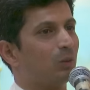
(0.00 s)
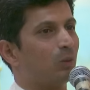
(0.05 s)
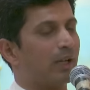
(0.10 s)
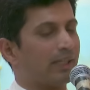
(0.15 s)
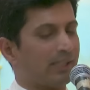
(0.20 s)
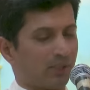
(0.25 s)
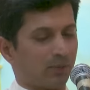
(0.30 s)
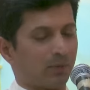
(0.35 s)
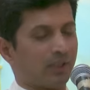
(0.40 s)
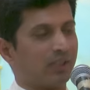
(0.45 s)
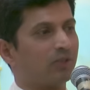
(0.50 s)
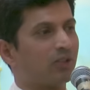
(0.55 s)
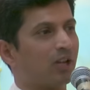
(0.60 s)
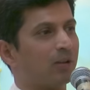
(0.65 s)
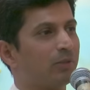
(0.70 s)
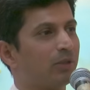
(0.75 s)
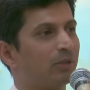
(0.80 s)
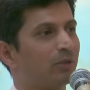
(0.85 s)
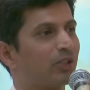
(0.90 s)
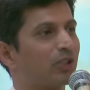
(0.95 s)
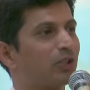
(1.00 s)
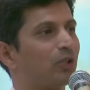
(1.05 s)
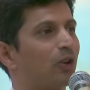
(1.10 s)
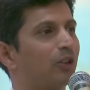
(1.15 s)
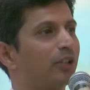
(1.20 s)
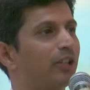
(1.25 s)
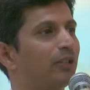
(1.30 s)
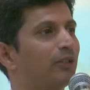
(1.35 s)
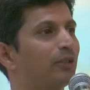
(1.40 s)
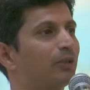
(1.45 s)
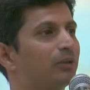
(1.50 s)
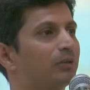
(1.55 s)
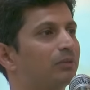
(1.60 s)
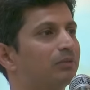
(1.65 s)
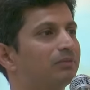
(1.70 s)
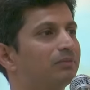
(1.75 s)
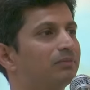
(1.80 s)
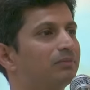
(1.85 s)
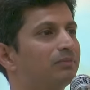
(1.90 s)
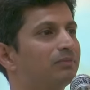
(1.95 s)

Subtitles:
Once when Swami was talking to